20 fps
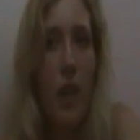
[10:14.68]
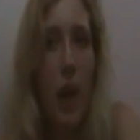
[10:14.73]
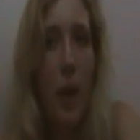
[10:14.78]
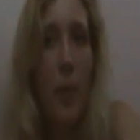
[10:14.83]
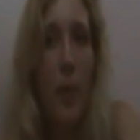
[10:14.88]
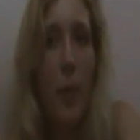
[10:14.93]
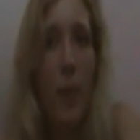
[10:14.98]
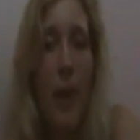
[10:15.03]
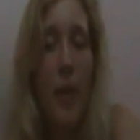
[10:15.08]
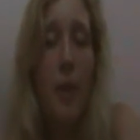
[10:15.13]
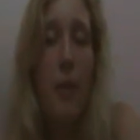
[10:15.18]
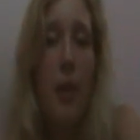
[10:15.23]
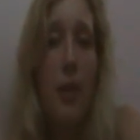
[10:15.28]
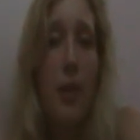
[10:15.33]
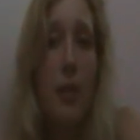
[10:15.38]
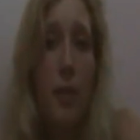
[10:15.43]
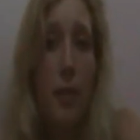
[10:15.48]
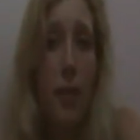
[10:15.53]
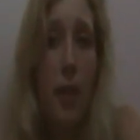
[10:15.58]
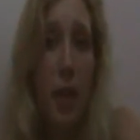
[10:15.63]
And we met the
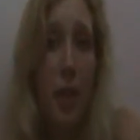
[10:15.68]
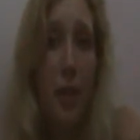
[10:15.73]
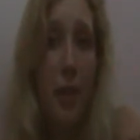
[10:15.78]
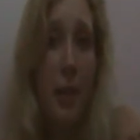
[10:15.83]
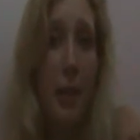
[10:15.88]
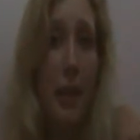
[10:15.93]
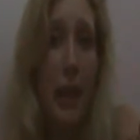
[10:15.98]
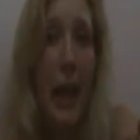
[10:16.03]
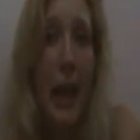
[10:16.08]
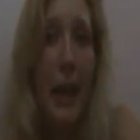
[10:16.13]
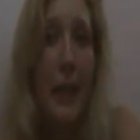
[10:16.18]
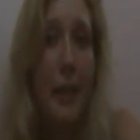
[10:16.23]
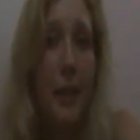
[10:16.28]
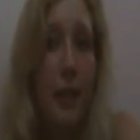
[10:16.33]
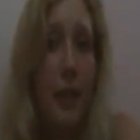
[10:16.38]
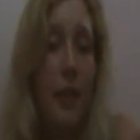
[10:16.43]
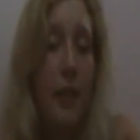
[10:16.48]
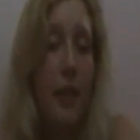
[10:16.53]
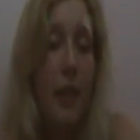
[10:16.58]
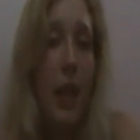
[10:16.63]
rest of the clan.
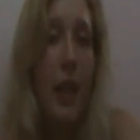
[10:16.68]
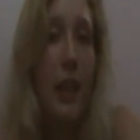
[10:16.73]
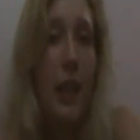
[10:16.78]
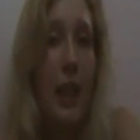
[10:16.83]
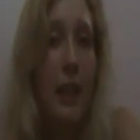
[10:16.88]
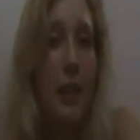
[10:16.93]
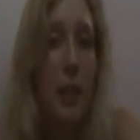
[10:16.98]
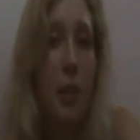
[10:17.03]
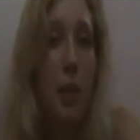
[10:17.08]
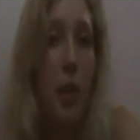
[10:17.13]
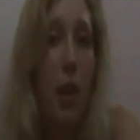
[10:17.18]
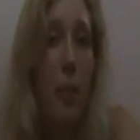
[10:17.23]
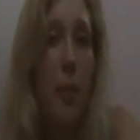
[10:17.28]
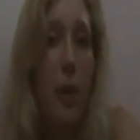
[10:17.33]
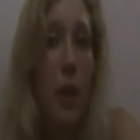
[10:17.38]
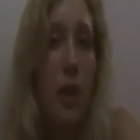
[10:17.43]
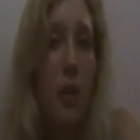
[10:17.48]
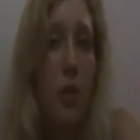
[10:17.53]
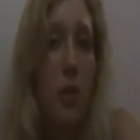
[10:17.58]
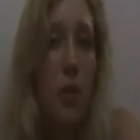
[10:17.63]
Yeah, we met the rest
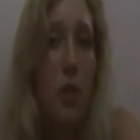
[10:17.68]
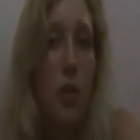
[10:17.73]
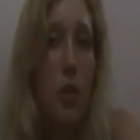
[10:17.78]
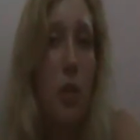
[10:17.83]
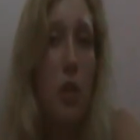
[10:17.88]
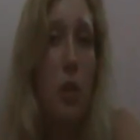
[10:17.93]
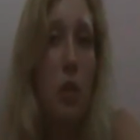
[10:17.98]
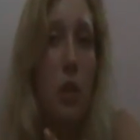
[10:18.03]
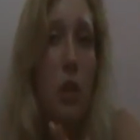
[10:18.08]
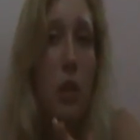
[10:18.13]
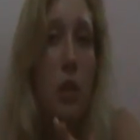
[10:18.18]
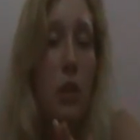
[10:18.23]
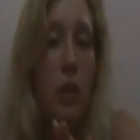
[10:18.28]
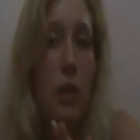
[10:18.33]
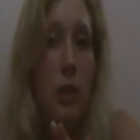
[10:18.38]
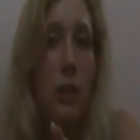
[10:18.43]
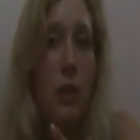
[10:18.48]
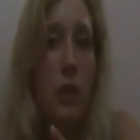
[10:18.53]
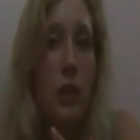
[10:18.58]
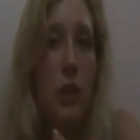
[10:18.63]
of the
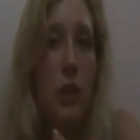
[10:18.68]
platoon.